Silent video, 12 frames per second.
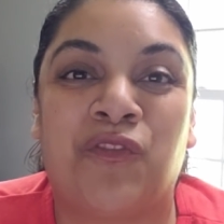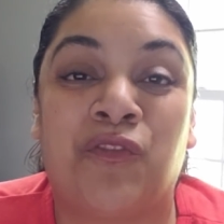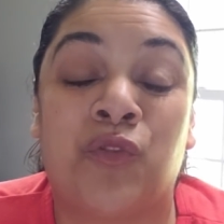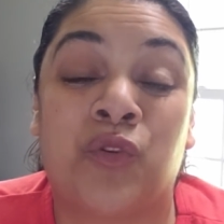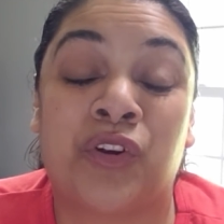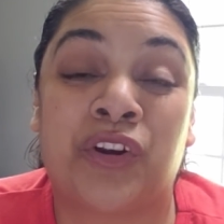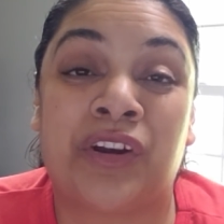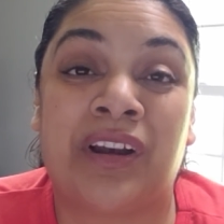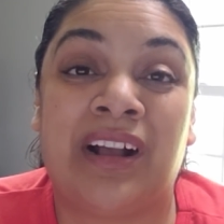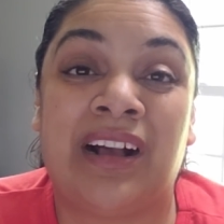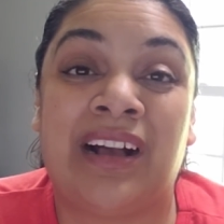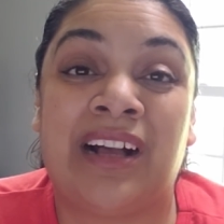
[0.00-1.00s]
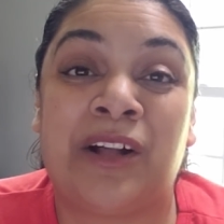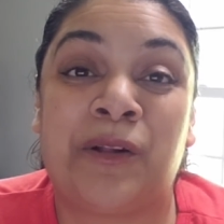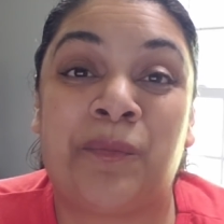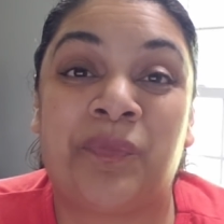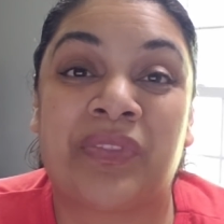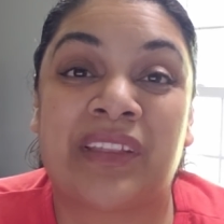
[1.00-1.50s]
for
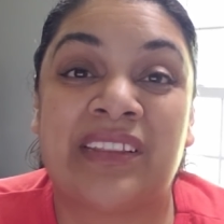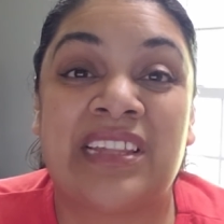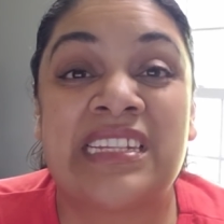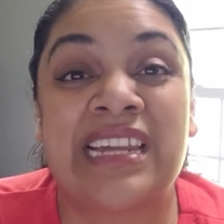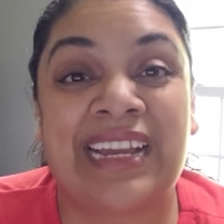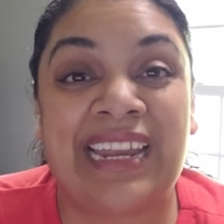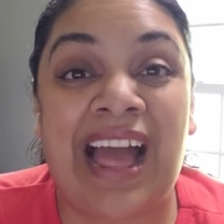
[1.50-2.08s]
the second